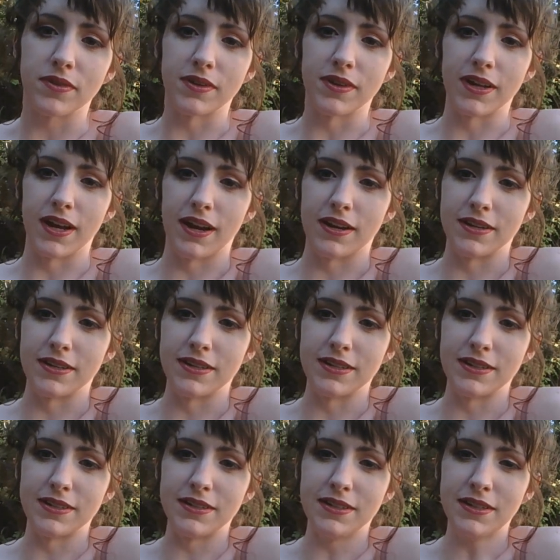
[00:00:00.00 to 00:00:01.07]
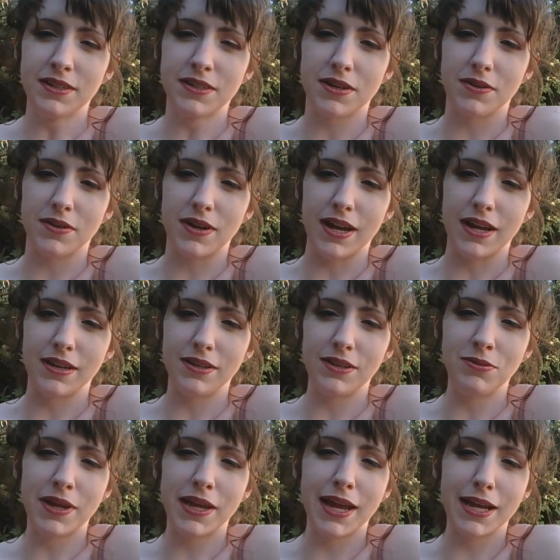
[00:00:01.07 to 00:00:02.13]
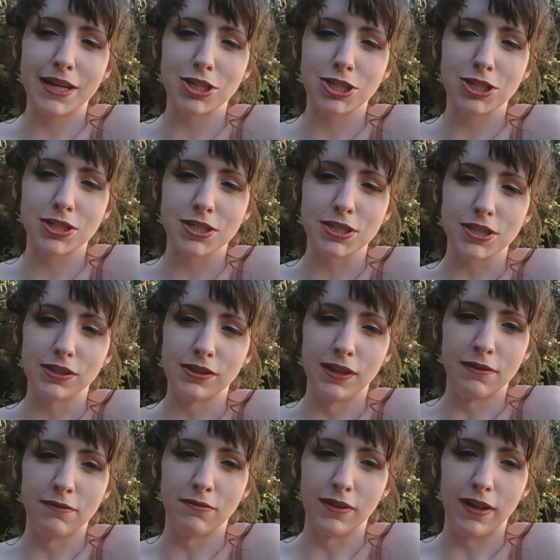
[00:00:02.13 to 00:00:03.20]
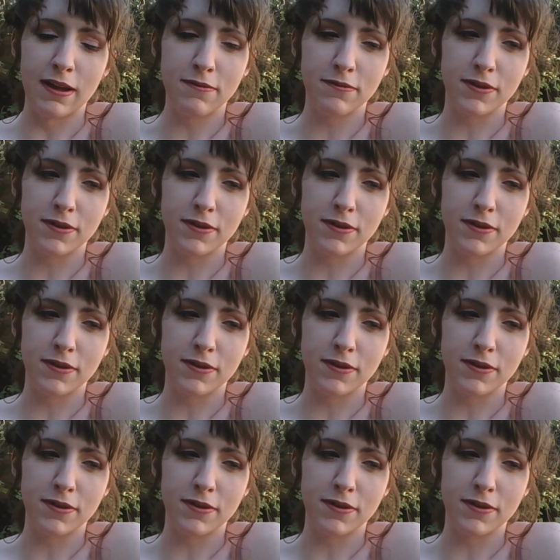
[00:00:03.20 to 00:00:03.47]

And, you can't just live life